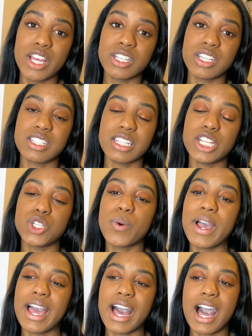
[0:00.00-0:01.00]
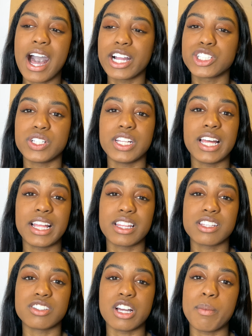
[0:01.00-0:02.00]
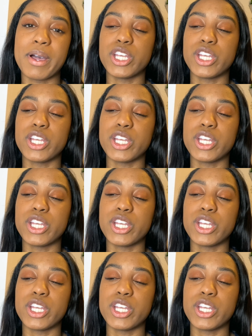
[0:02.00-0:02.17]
to see do I actually like this job?